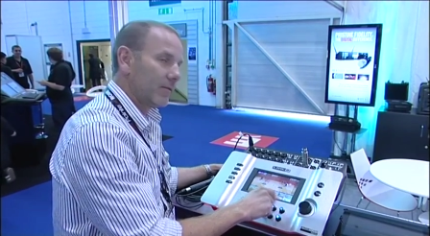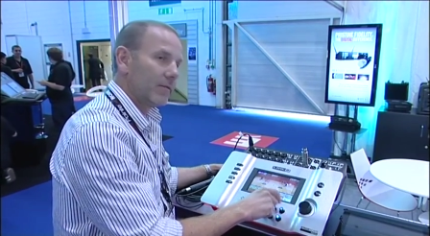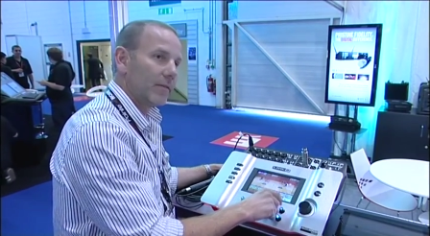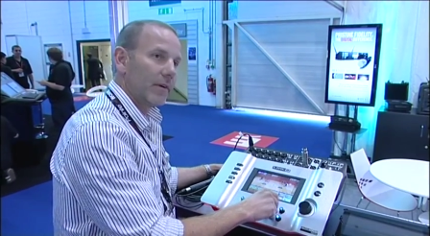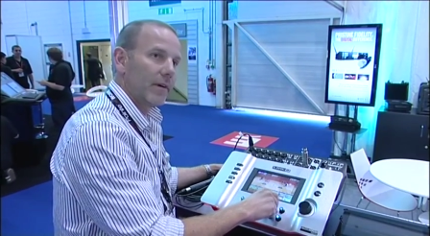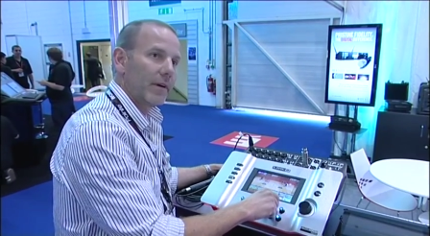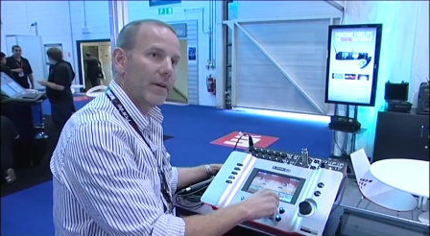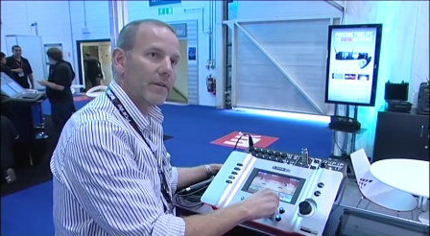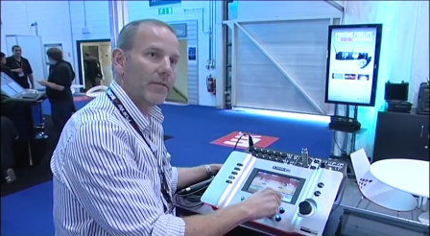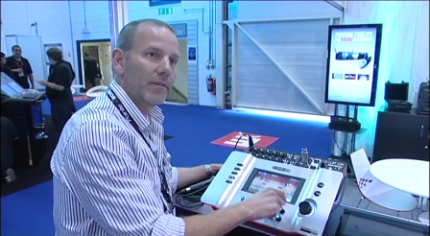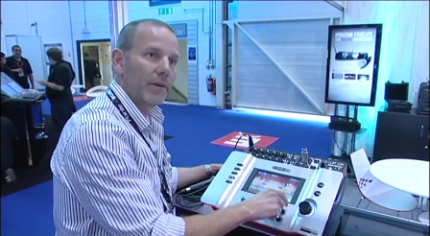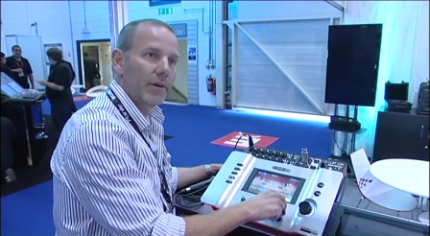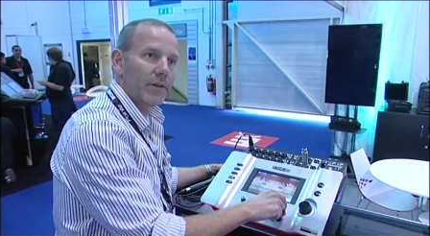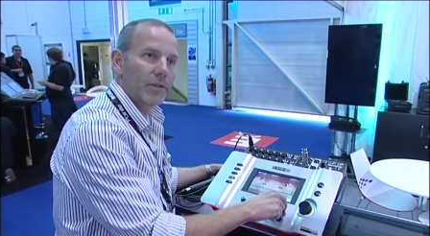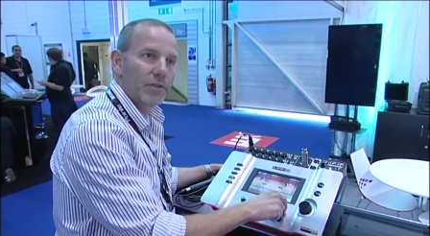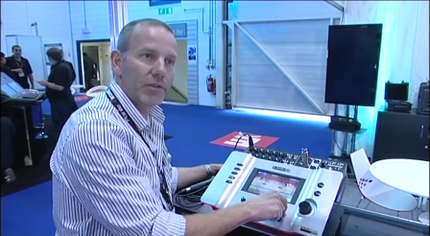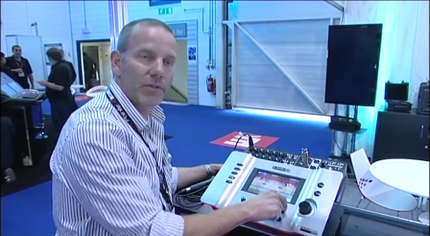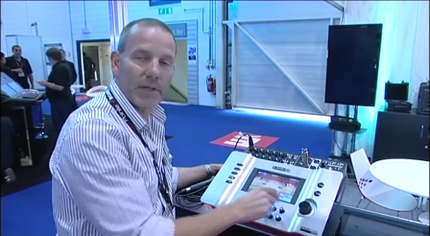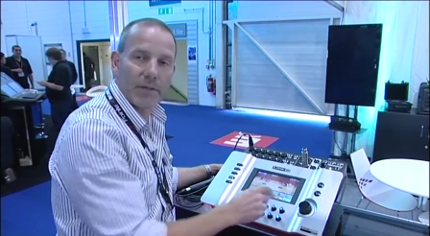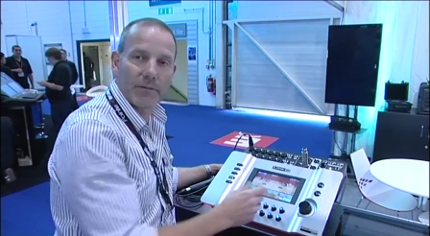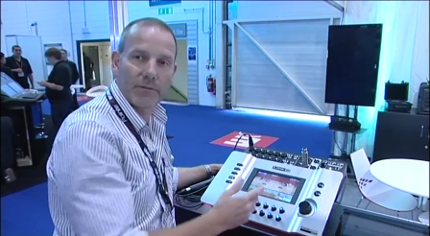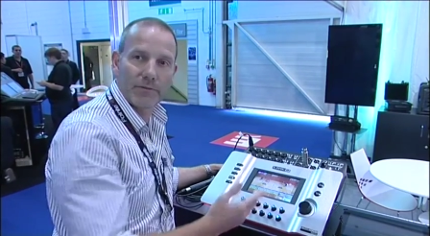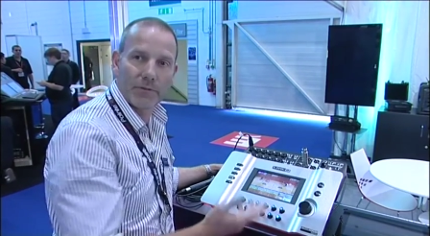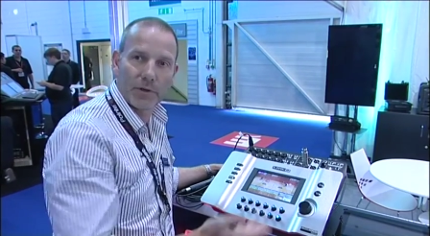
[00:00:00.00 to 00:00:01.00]
Very, very
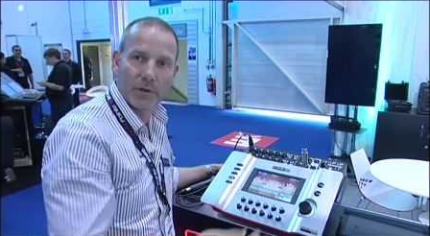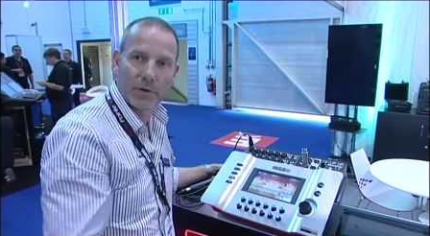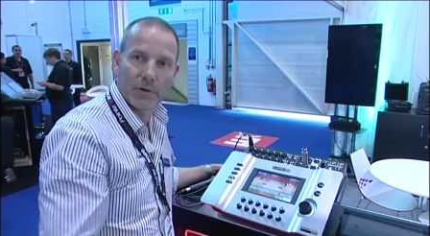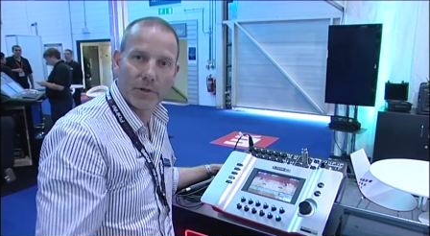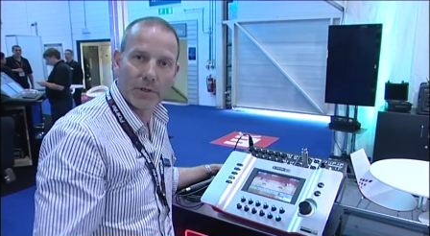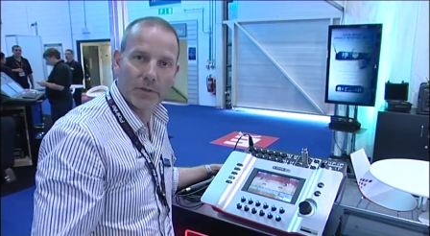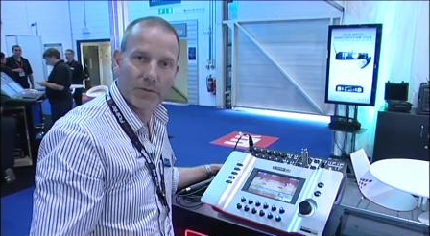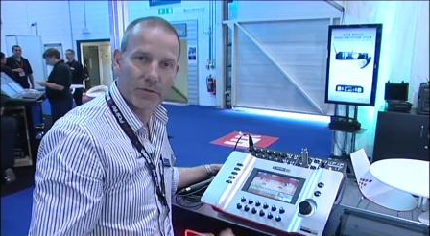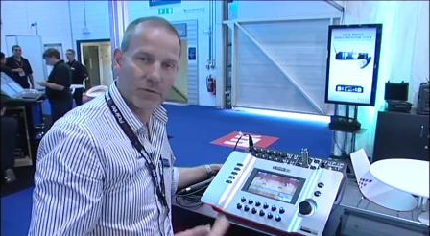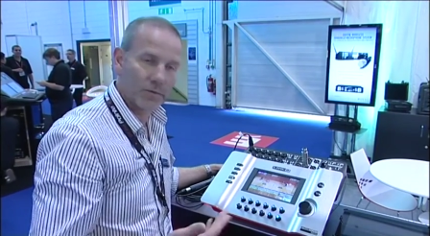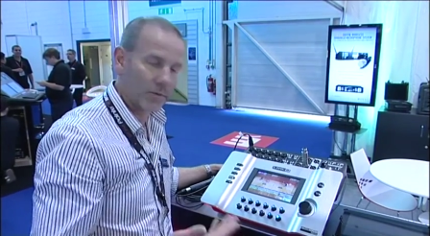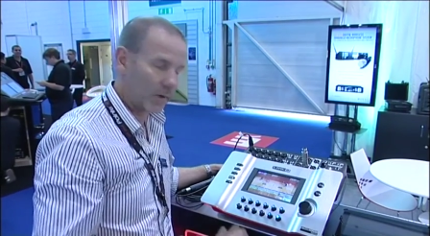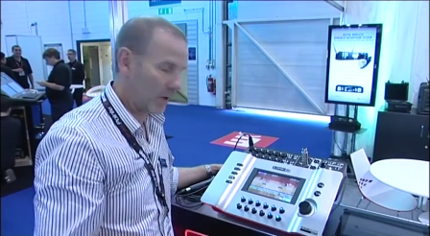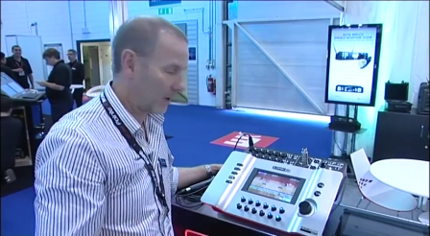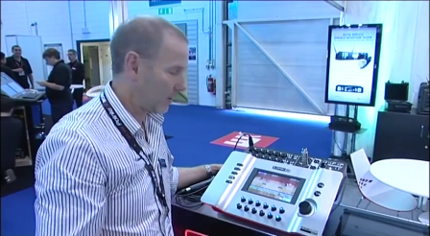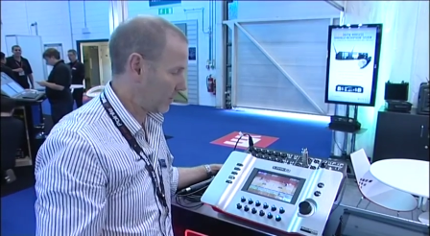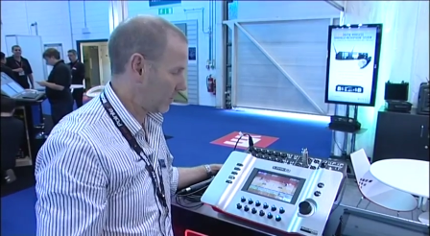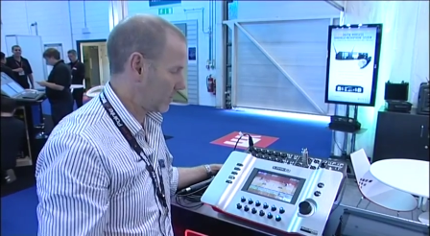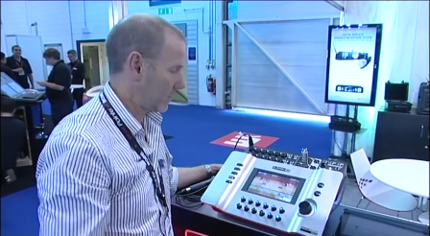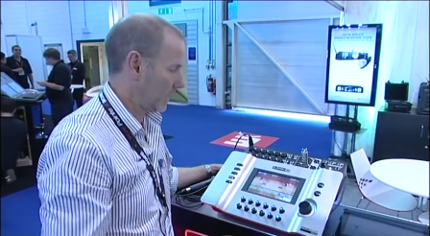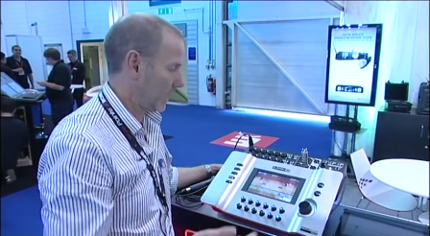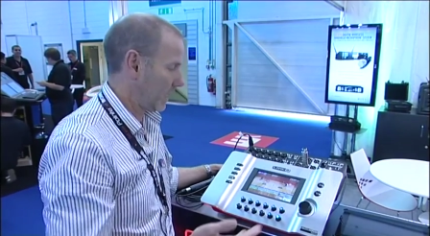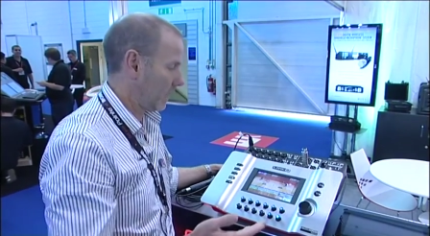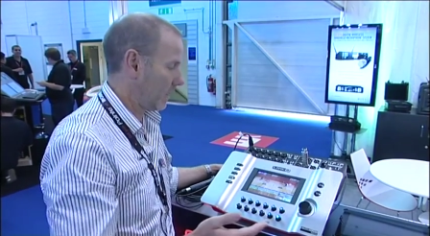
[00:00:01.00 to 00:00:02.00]
straightforward as far
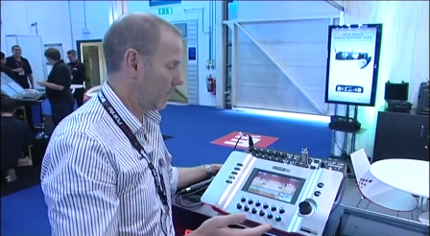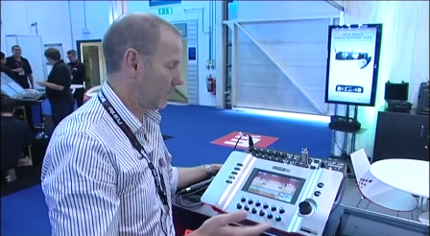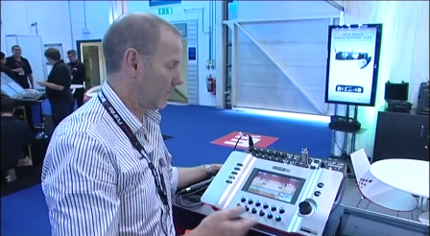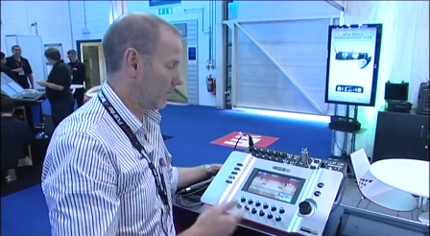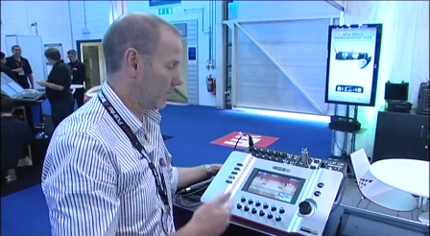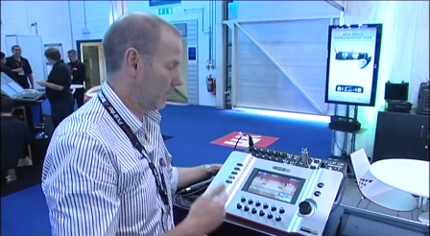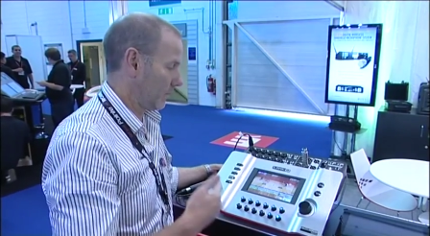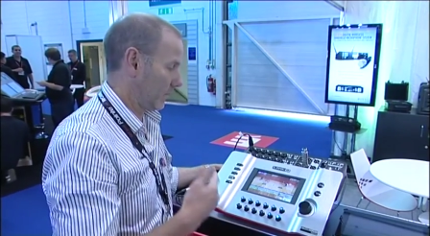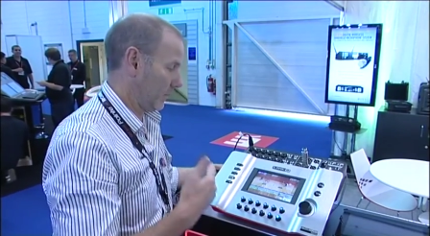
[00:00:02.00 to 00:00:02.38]
as um,